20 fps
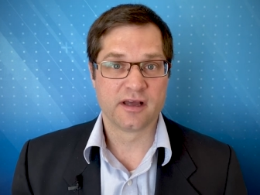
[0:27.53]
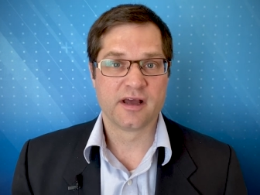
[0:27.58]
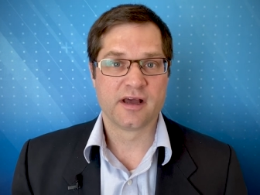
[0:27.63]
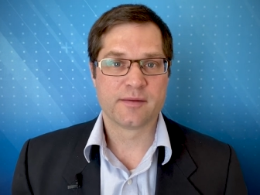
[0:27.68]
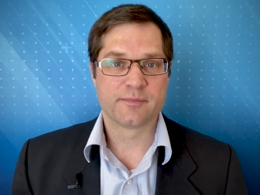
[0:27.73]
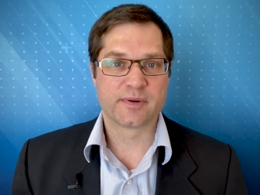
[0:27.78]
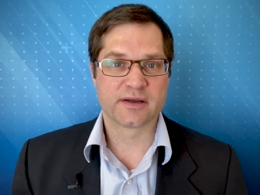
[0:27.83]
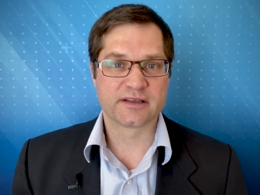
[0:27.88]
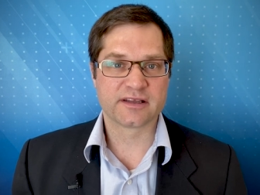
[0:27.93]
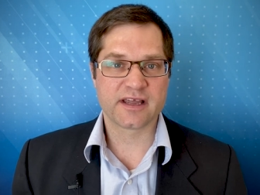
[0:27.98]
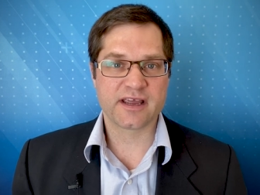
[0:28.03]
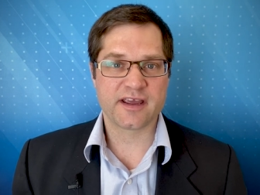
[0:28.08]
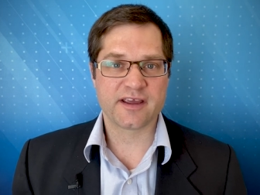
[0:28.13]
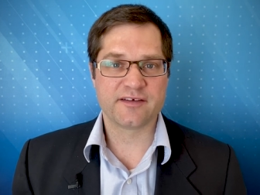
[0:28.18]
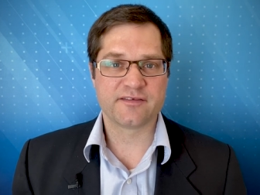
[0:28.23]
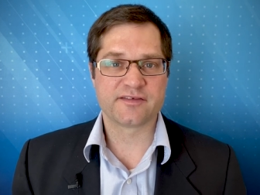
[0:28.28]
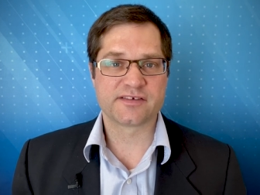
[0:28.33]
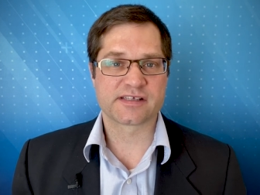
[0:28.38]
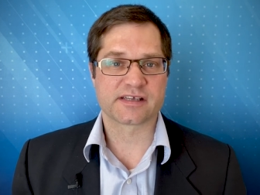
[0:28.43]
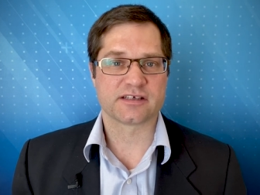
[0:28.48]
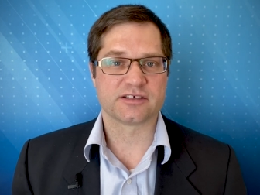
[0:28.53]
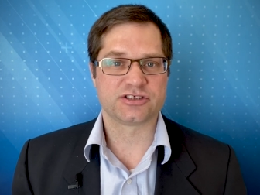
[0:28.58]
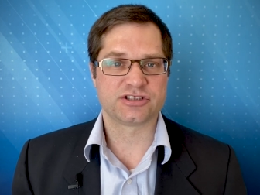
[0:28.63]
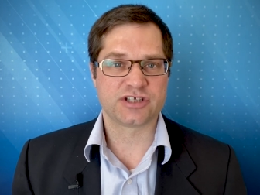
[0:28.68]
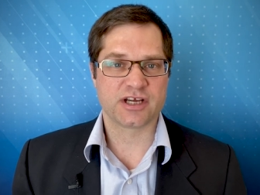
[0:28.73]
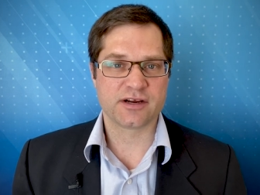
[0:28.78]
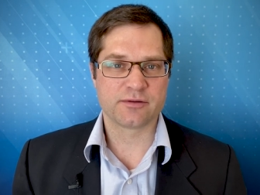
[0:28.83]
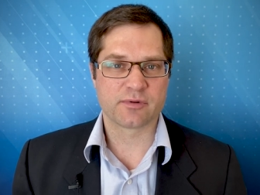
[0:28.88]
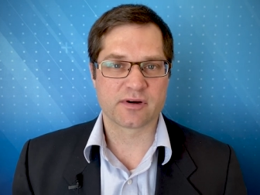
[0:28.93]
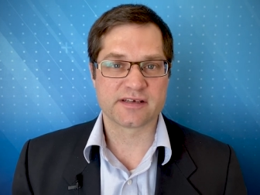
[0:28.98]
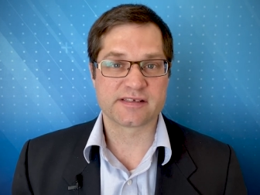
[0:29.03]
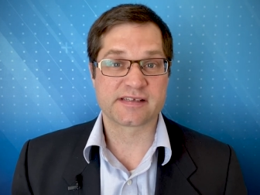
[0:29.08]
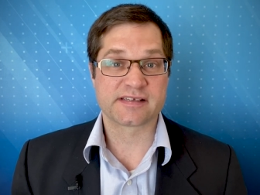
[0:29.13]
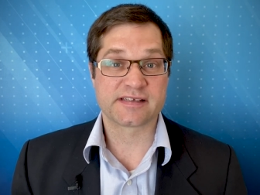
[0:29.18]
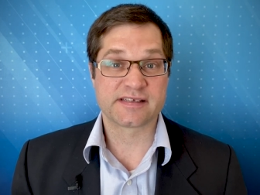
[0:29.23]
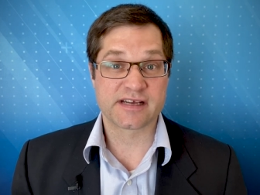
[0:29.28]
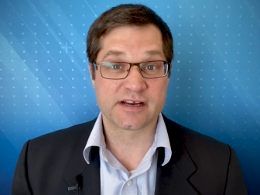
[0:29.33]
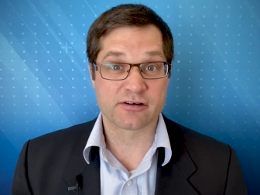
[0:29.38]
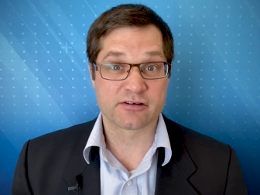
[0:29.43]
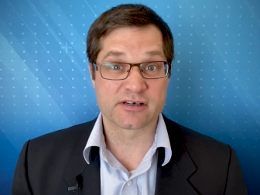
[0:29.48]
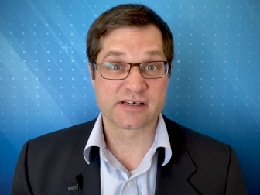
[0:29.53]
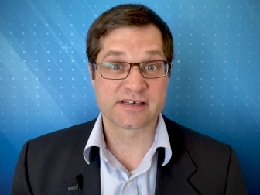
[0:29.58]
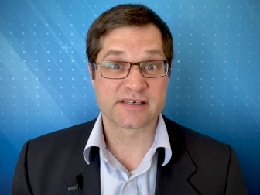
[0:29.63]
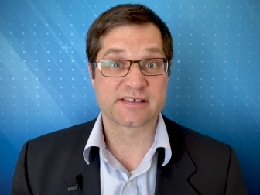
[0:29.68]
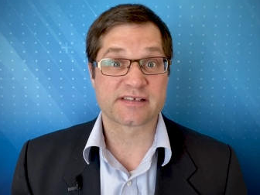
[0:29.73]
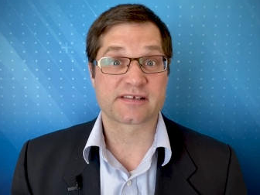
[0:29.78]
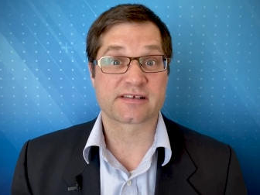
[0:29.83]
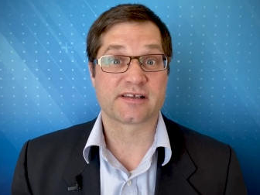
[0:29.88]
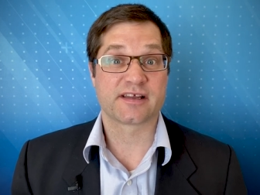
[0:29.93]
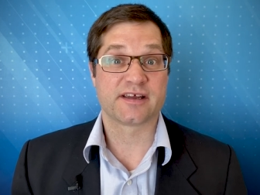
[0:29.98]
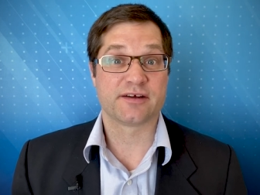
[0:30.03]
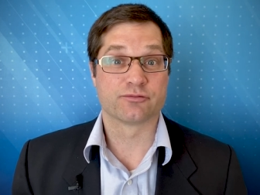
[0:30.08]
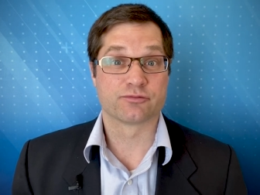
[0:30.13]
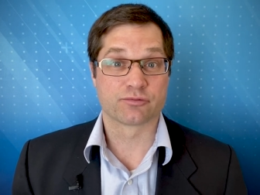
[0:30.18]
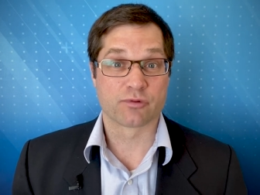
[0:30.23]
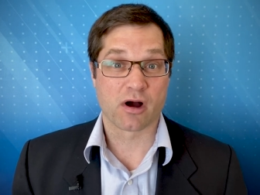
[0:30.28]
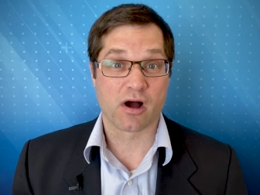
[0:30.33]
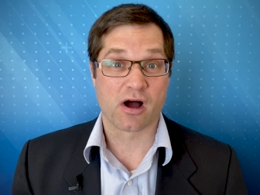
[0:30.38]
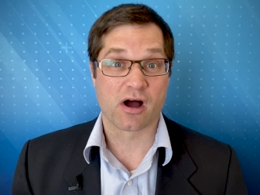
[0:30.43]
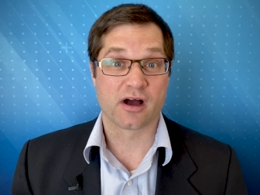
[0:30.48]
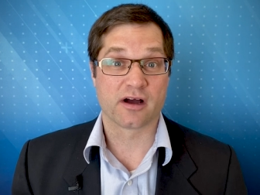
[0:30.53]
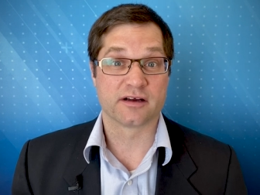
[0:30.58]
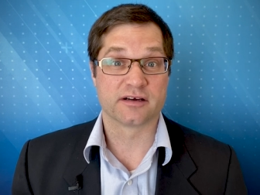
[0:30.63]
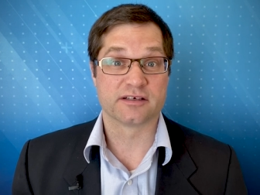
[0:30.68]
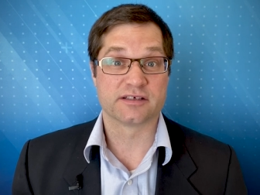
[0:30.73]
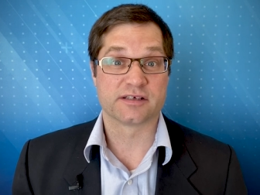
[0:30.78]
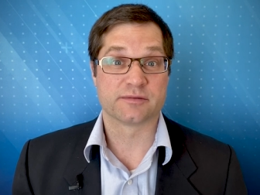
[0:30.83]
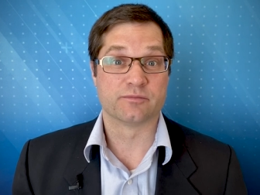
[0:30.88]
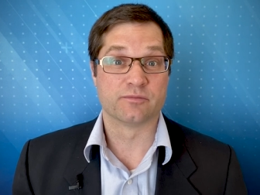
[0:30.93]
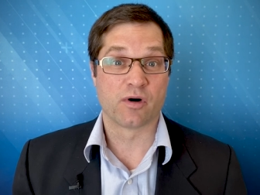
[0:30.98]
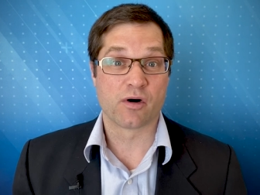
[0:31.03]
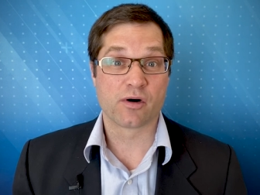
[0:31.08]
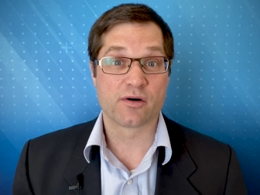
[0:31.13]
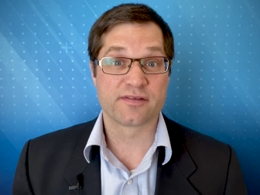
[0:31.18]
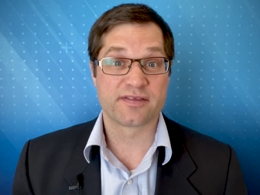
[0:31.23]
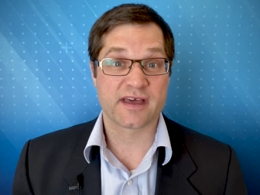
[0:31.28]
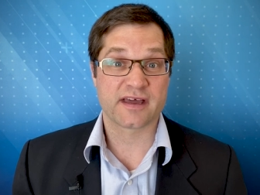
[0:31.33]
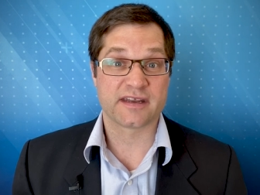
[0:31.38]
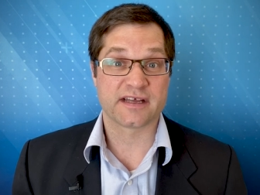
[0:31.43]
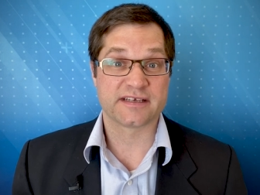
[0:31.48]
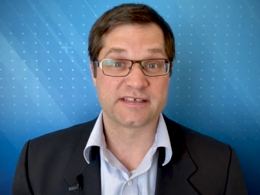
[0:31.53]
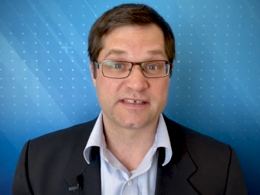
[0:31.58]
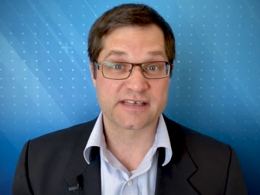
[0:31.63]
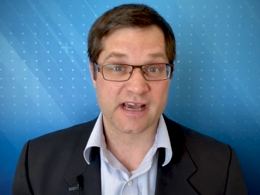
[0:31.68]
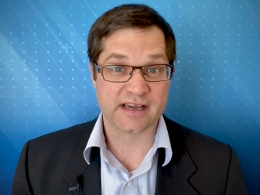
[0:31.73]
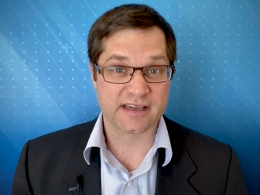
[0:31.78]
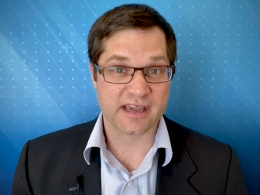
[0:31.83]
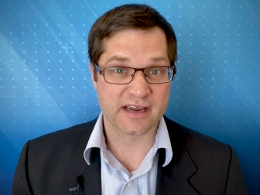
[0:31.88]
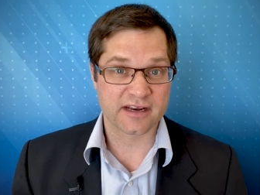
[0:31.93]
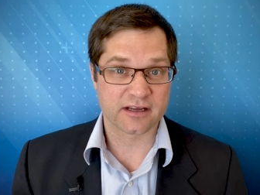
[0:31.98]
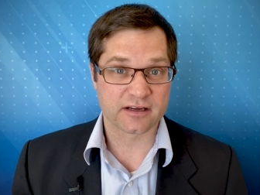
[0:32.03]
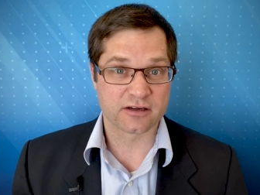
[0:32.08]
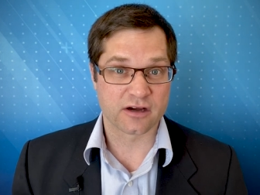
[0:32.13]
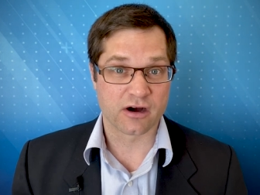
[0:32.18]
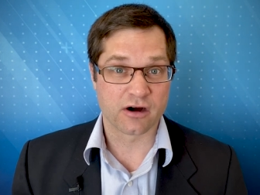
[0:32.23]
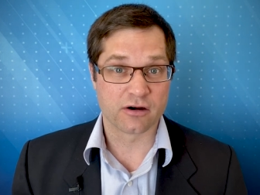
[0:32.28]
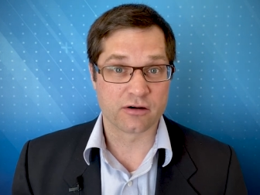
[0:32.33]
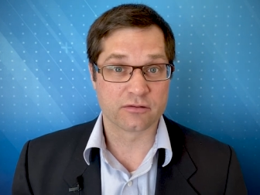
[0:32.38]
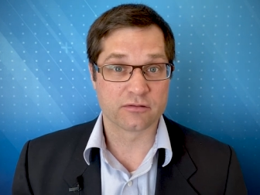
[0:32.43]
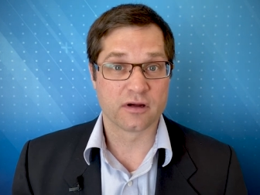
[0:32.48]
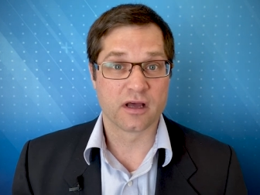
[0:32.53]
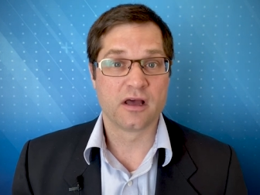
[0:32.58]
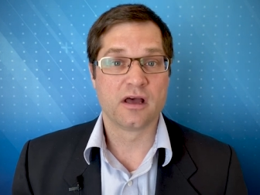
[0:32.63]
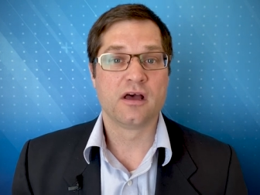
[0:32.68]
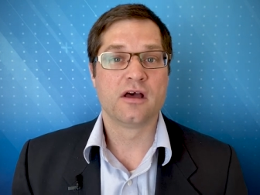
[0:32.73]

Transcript: believes she was seriously wronged more than a decade ago